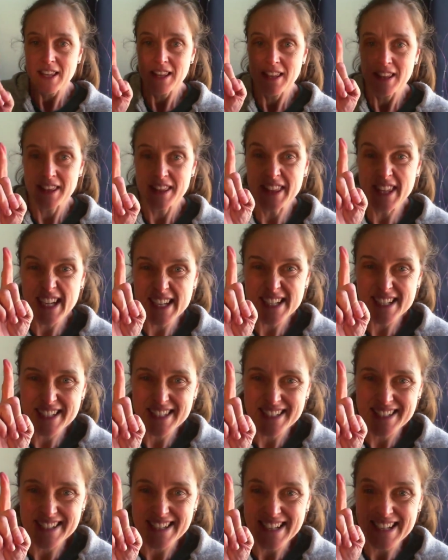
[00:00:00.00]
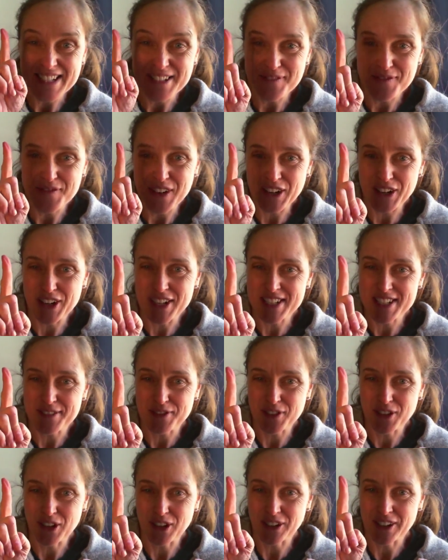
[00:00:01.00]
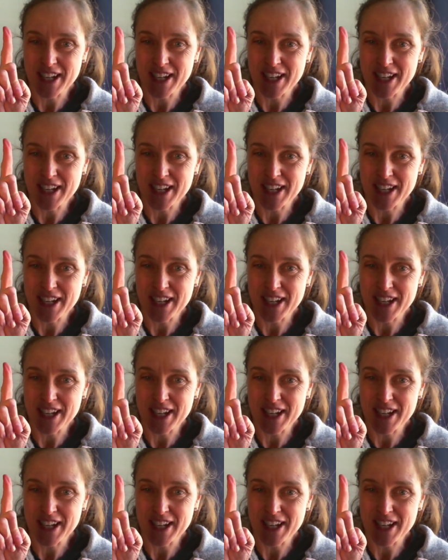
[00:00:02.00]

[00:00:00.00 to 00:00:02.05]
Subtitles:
this is very difficult.